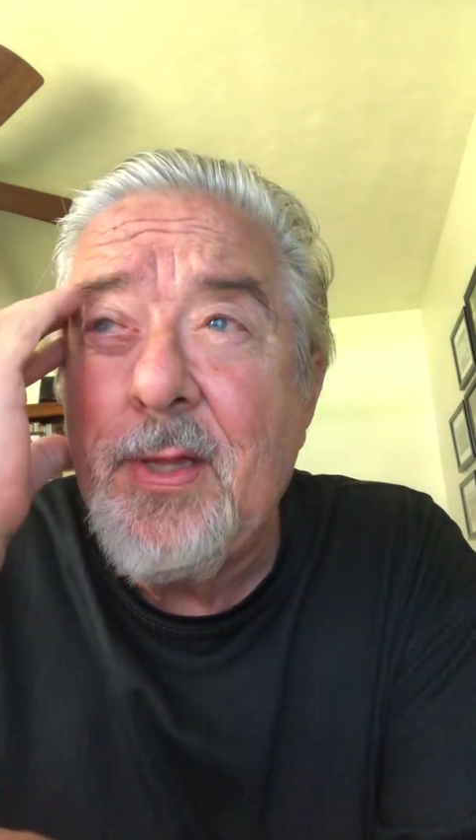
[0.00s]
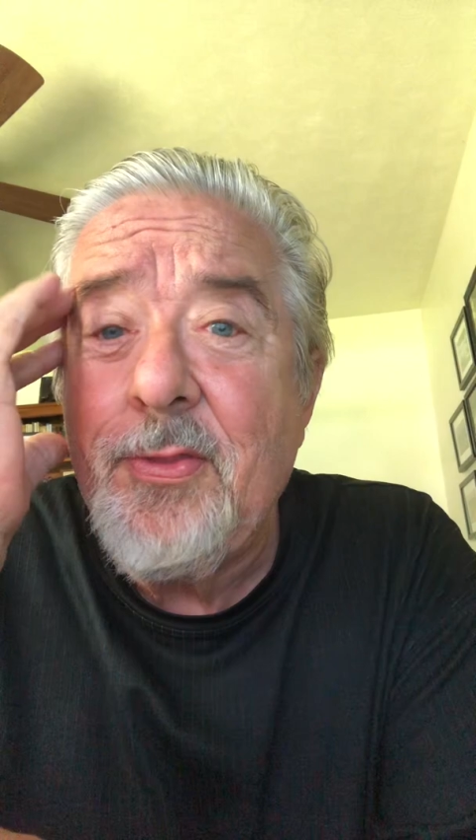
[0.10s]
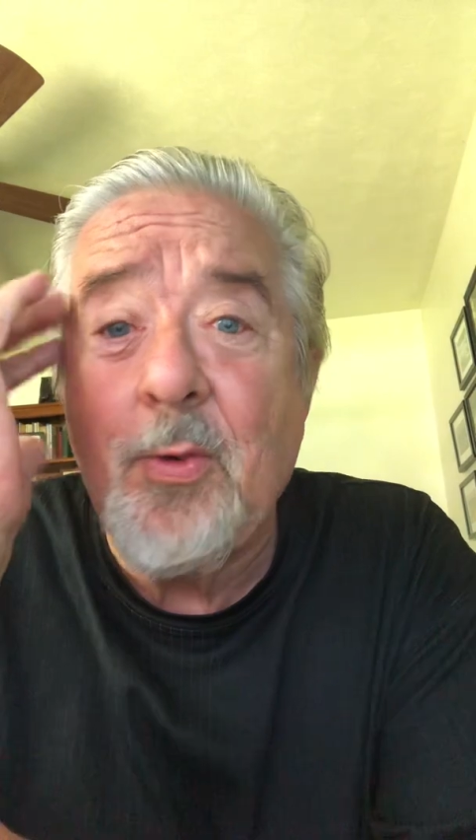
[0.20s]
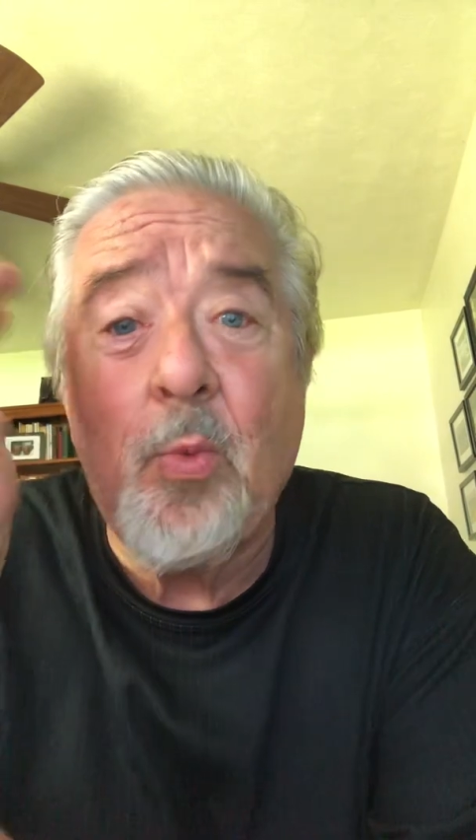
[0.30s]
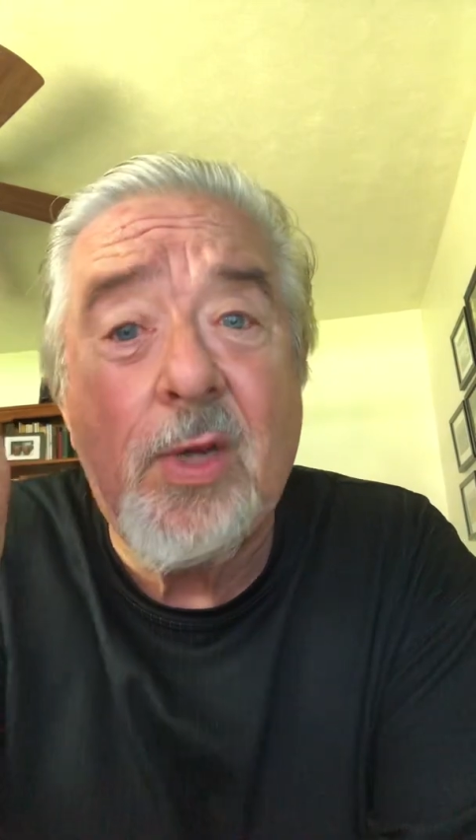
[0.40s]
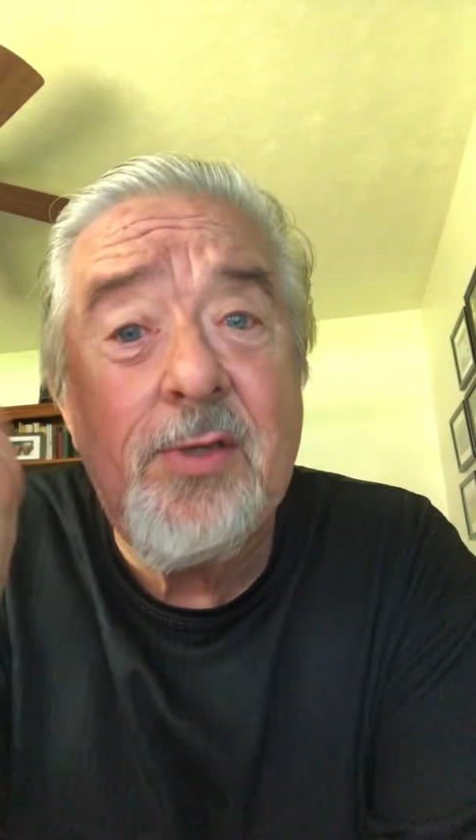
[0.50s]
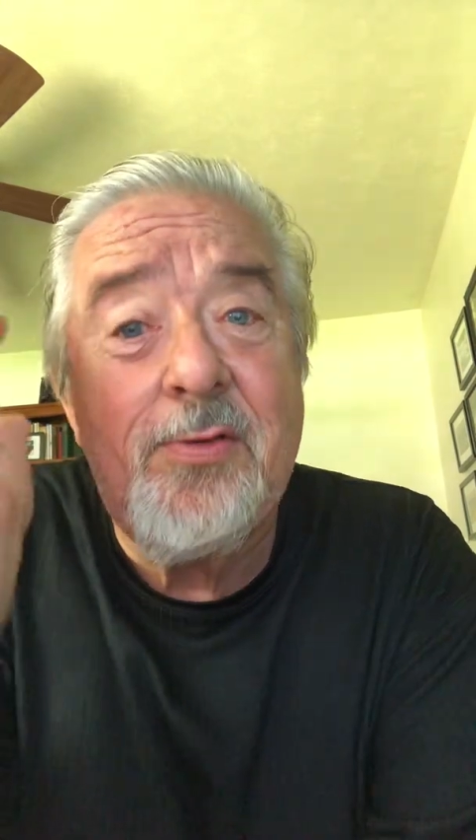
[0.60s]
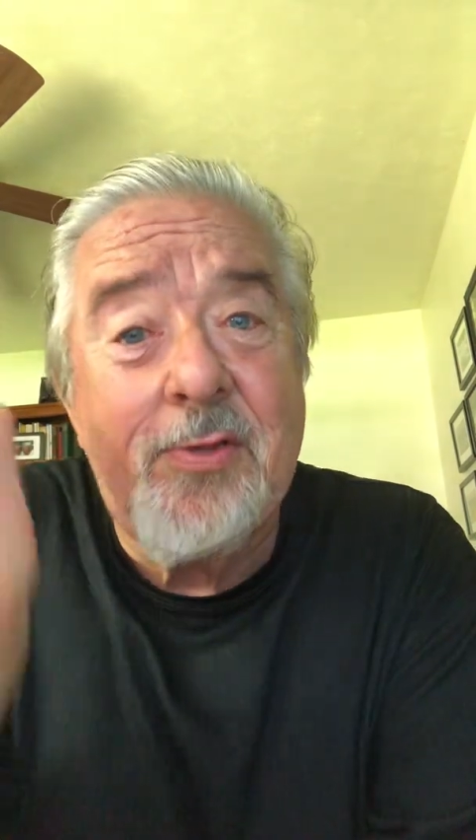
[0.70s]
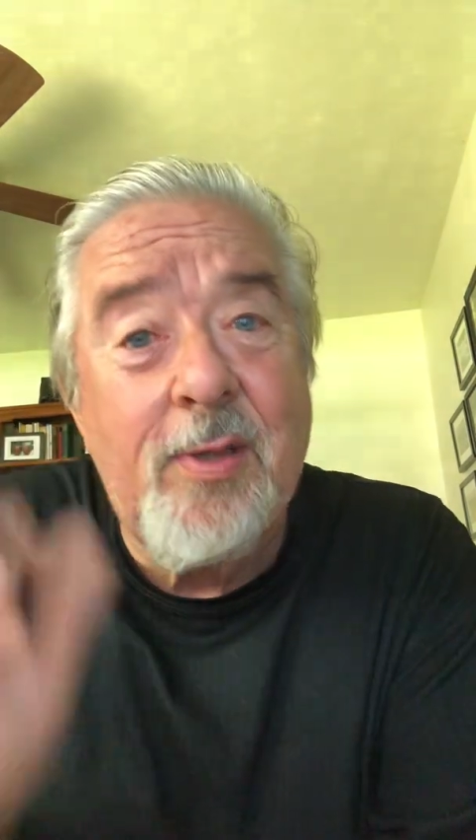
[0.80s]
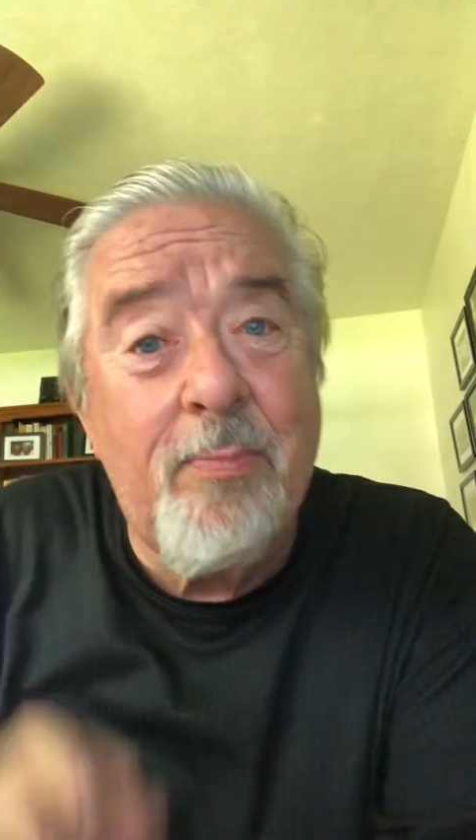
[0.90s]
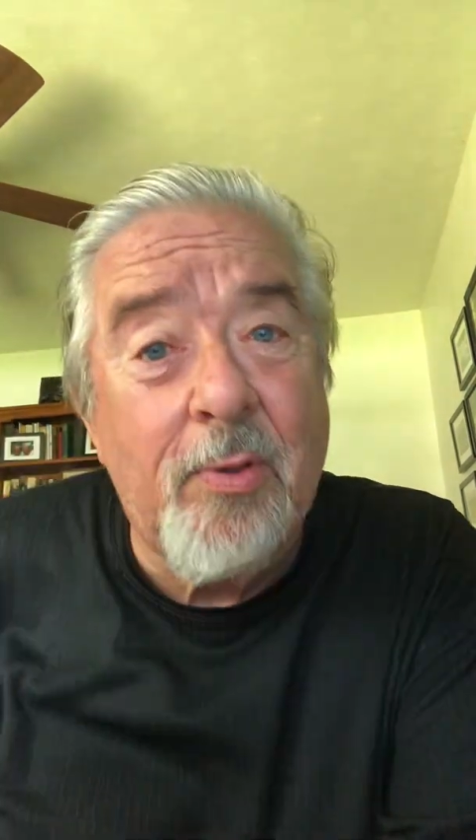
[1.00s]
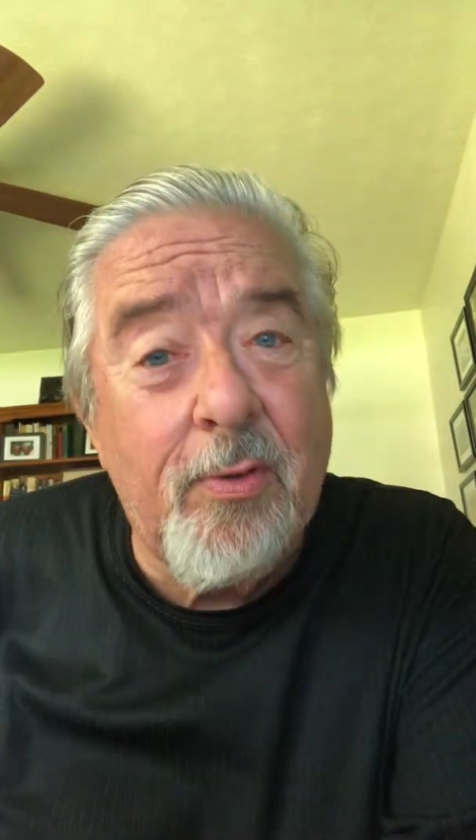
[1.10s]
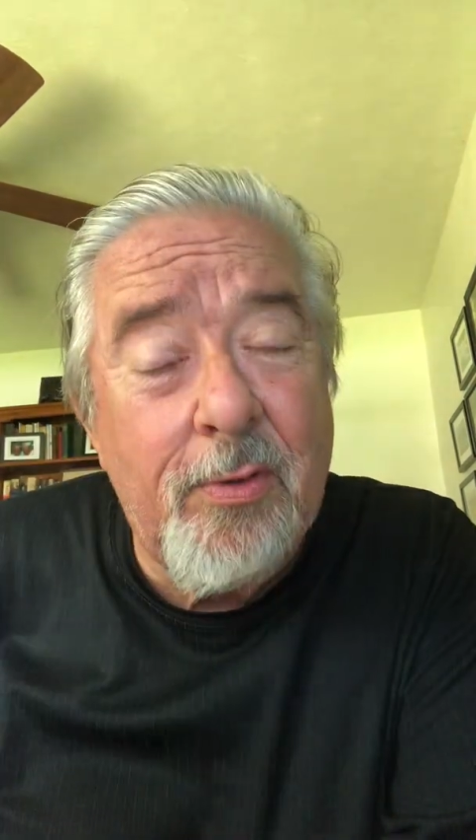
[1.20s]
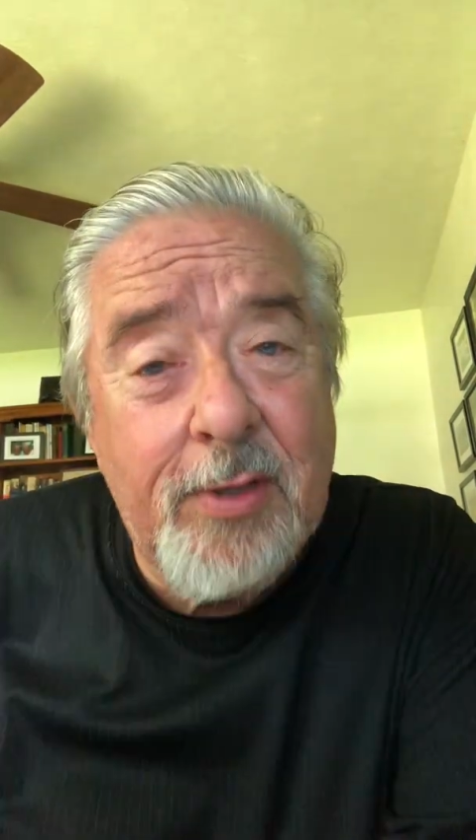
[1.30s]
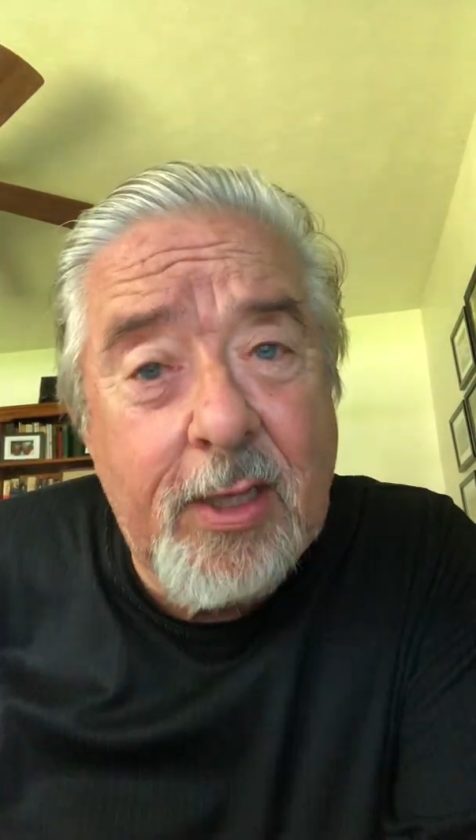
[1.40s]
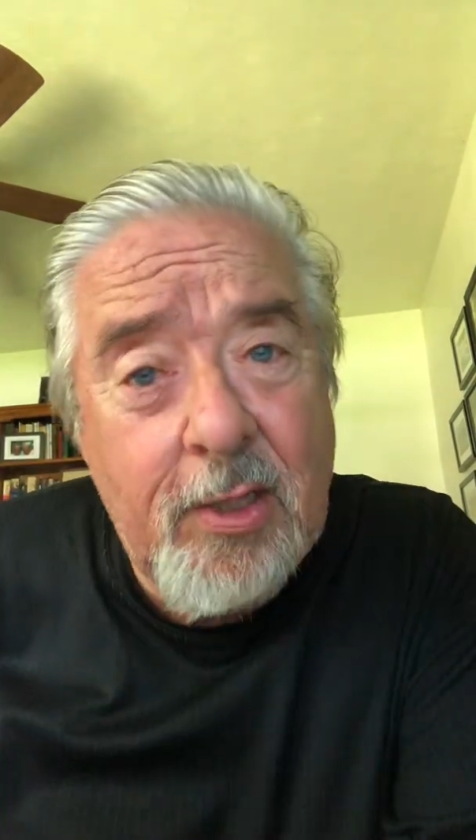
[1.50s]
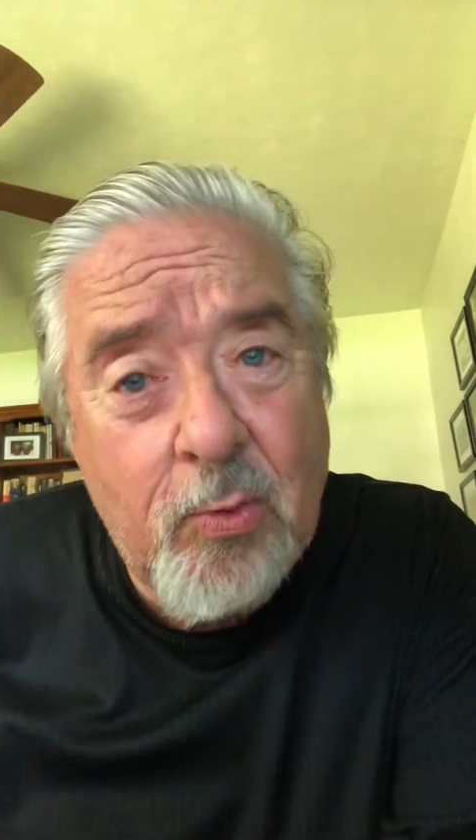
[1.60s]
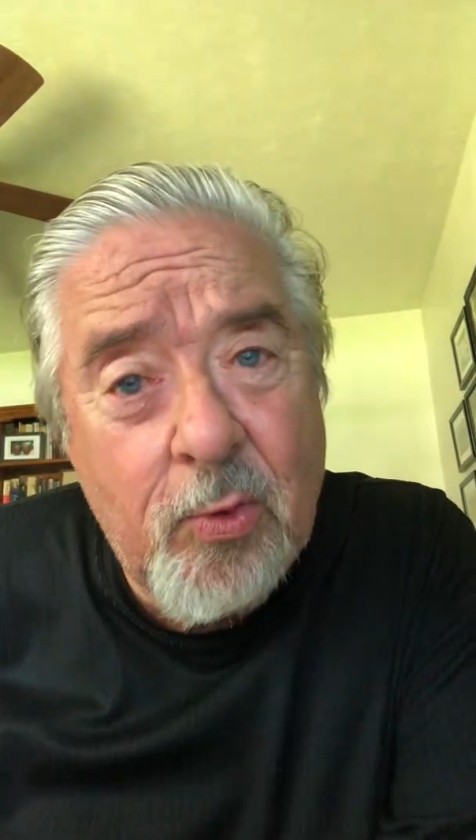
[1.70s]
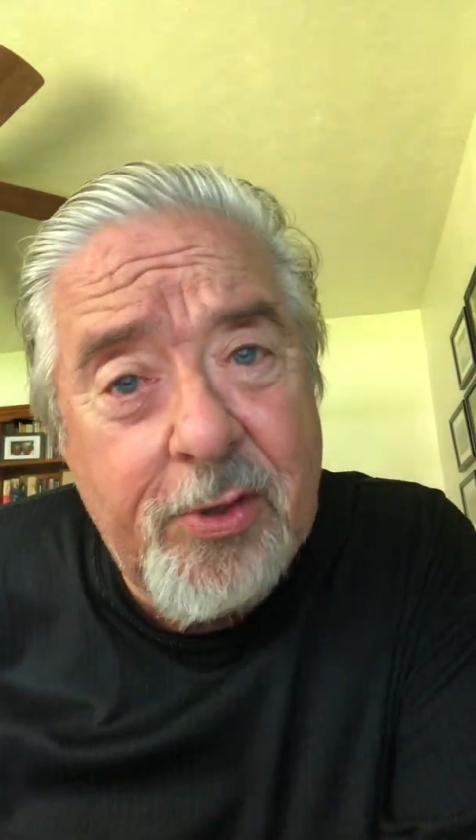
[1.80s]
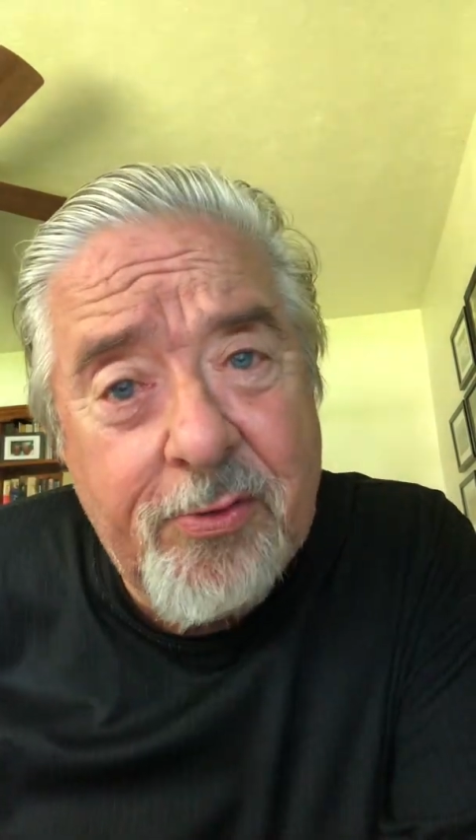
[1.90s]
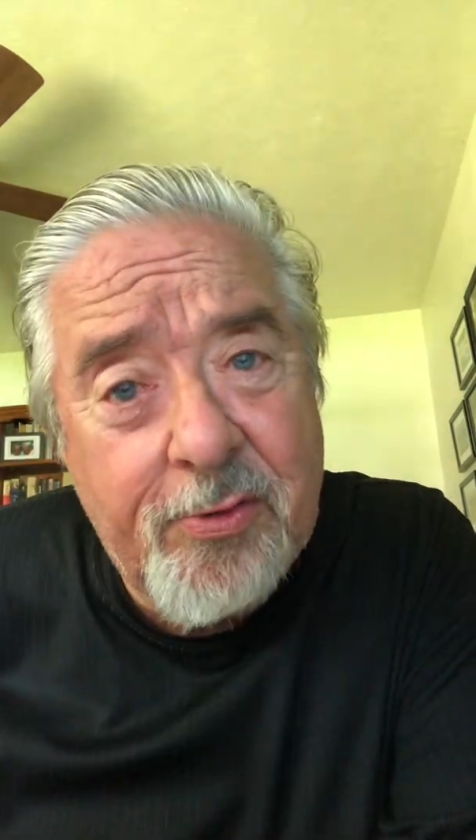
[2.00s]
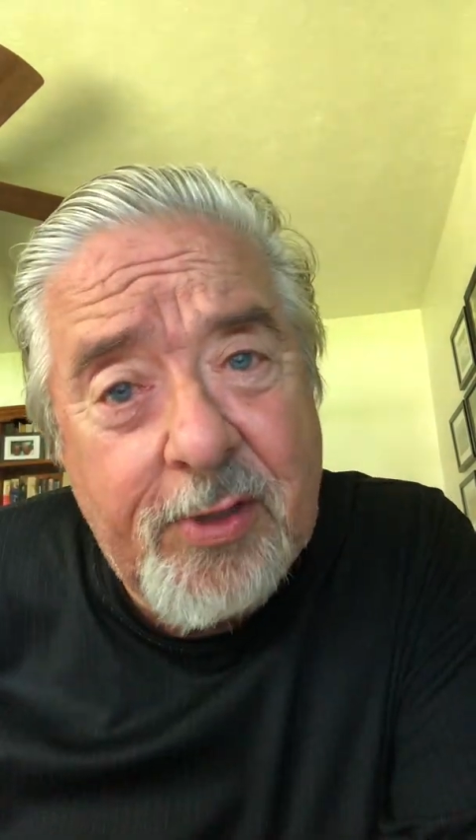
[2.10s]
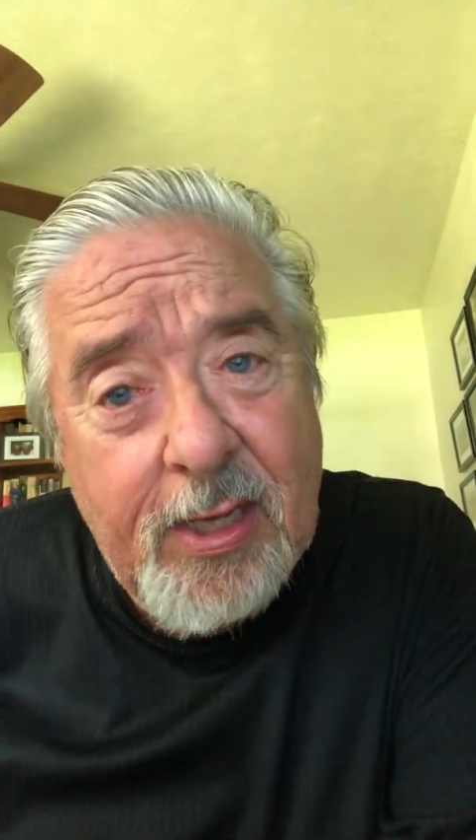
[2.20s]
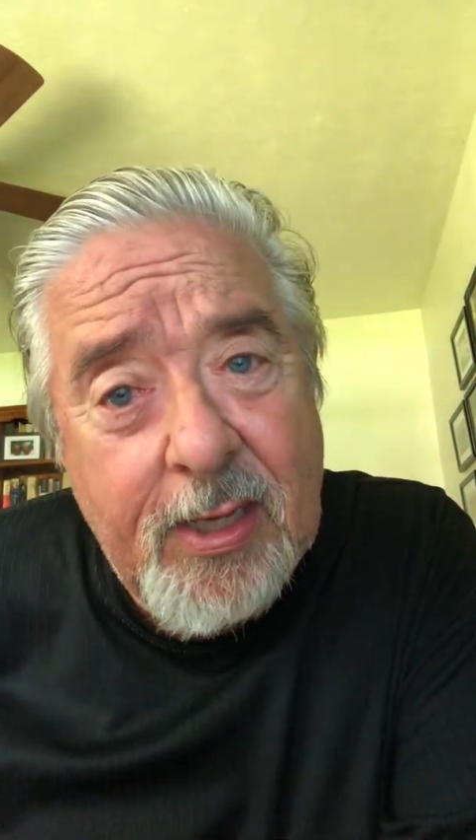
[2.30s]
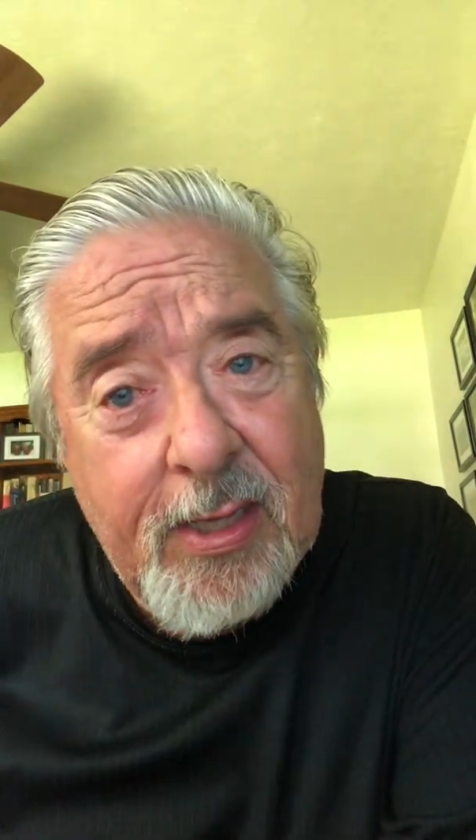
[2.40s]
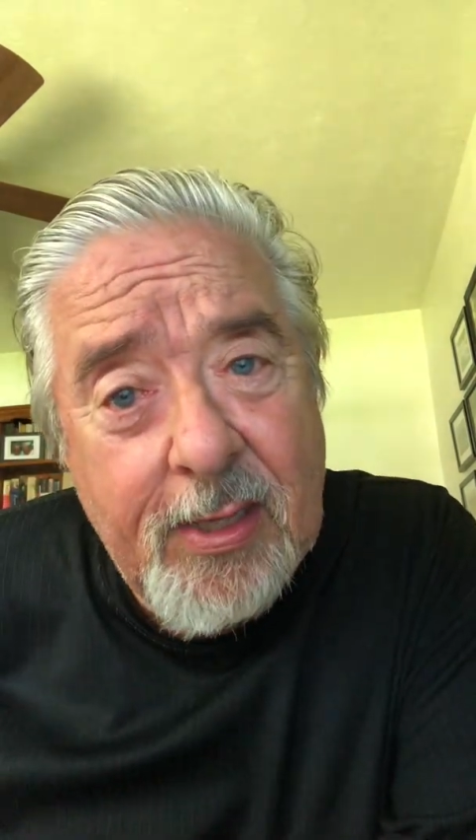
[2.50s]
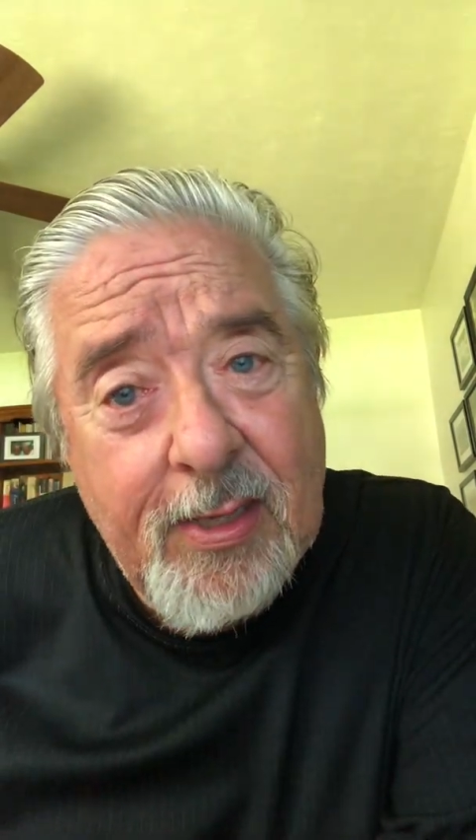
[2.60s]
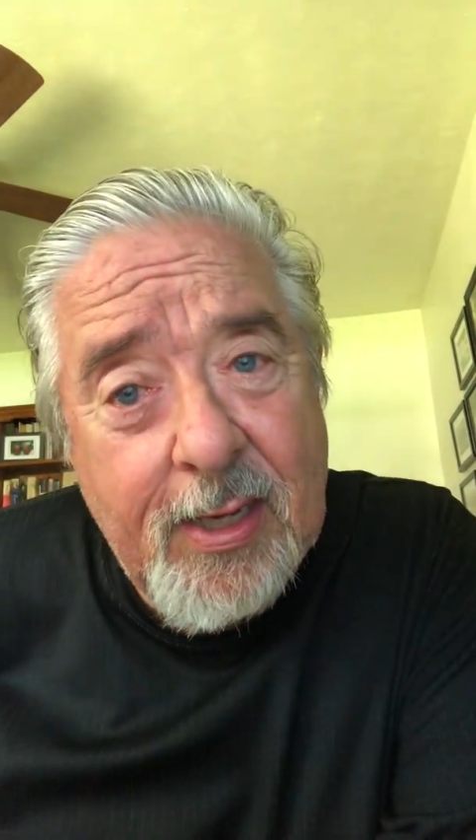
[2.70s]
one symbol that you wouldn't see